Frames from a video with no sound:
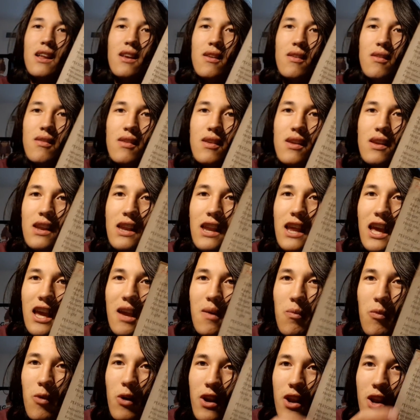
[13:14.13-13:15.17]
a
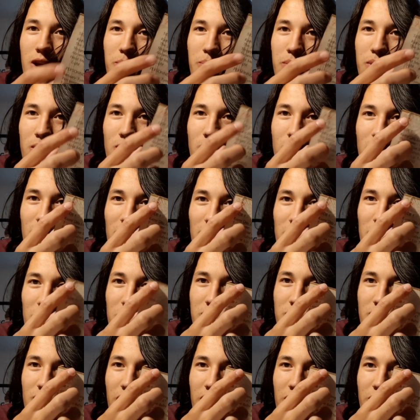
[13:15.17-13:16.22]
name written up here that
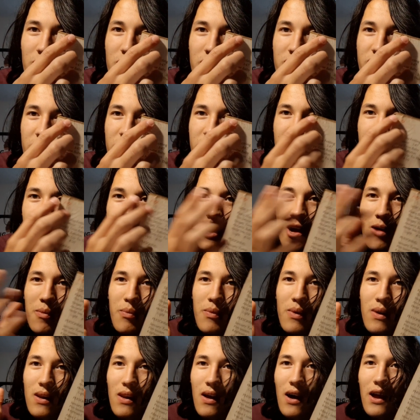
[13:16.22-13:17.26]
goes under the shrink wrap,
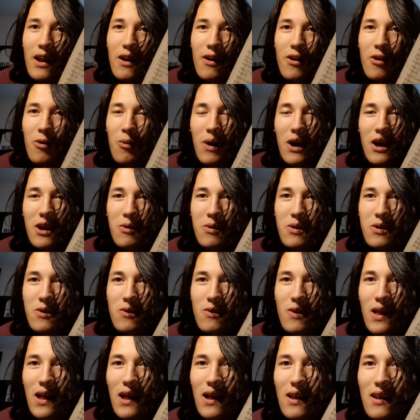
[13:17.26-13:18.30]
and I don't know why you would do
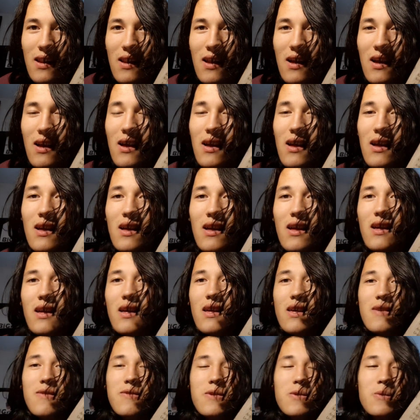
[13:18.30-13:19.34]
that
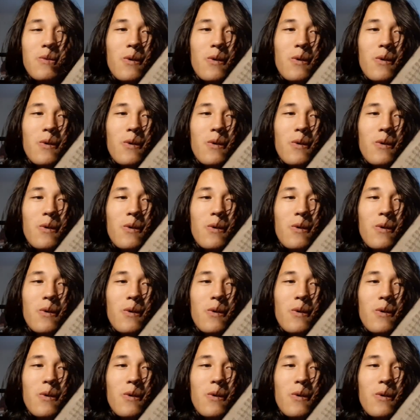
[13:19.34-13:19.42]
if